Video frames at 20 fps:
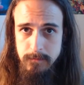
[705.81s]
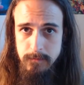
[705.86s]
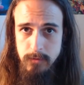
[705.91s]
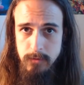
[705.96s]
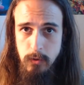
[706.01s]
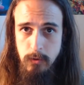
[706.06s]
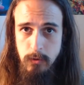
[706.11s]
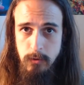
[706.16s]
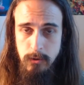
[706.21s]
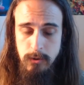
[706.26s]

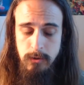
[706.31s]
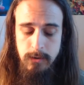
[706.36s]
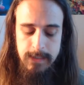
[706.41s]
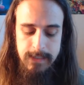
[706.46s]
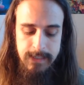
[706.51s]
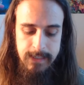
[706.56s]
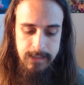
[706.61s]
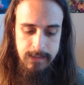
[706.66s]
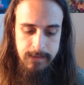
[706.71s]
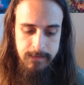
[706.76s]
or
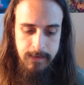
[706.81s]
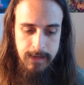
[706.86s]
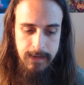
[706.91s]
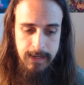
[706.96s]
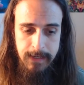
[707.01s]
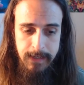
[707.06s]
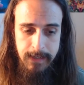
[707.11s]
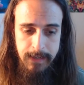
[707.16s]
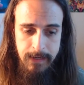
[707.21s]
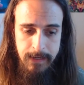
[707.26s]
if
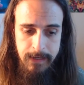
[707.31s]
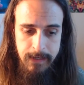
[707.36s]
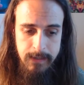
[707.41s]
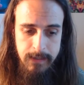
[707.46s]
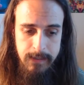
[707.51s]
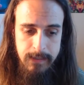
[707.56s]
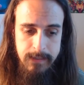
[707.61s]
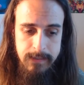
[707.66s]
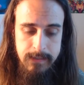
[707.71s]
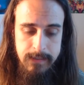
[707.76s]
I
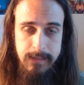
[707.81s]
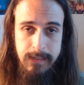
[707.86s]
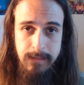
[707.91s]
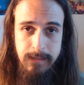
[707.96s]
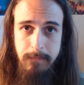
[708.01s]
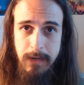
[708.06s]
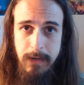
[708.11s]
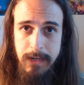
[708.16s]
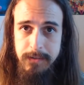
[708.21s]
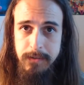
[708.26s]
stub
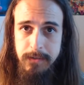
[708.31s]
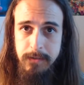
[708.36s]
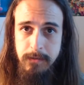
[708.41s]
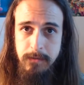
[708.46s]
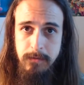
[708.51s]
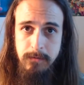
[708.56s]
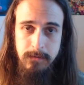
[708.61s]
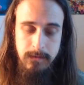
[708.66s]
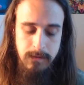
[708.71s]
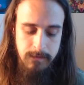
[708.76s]
my toe,
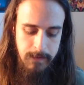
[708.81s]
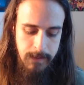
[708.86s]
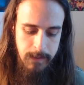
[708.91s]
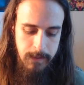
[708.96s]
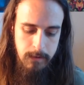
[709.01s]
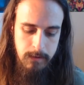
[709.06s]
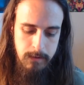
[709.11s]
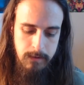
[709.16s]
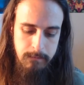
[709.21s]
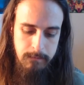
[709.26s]
or if I
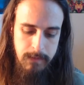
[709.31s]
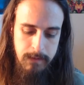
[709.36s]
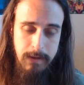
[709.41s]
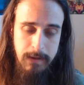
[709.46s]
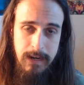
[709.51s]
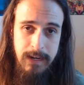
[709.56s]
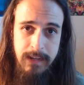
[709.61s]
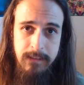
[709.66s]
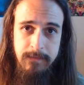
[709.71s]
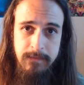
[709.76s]
hurt my
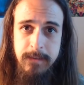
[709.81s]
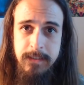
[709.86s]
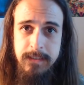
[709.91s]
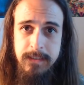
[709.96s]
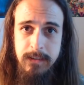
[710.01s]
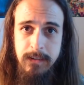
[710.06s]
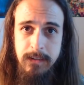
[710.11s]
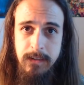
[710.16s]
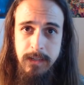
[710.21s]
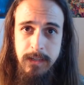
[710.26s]
body
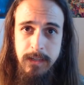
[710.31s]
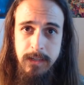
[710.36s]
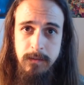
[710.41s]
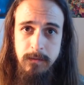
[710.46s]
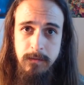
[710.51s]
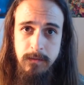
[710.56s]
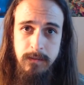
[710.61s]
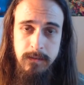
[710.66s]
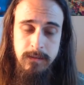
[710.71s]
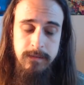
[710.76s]
physically,
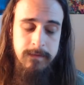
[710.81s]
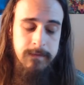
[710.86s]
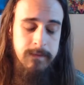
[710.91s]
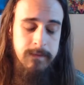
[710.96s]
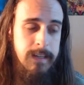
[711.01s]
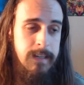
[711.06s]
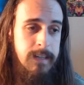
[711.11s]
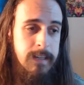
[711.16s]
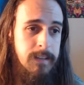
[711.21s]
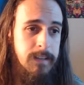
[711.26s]
or if
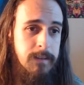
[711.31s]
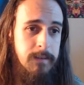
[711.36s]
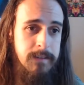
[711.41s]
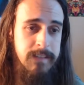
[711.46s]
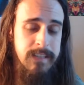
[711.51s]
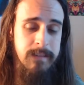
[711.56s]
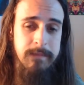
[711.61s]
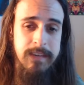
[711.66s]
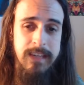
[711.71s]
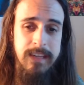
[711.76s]
there's
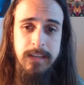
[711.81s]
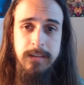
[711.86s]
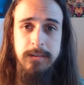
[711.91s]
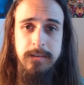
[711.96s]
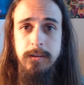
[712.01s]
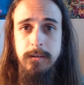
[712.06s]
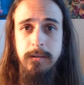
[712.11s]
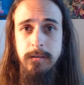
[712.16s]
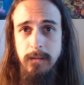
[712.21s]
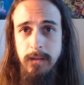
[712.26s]
something
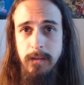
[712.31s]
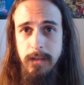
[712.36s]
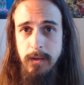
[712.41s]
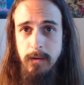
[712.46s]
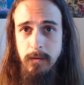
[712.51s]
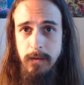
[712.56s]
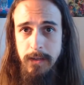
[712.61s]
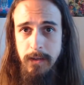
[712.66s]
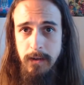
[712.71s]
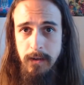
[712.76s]
internally
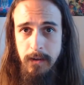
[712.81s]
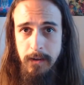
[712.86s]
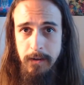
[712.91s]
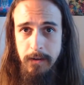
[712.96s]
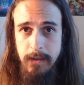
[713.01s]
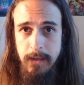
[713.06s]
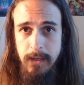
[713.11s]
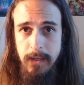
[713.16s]
going on,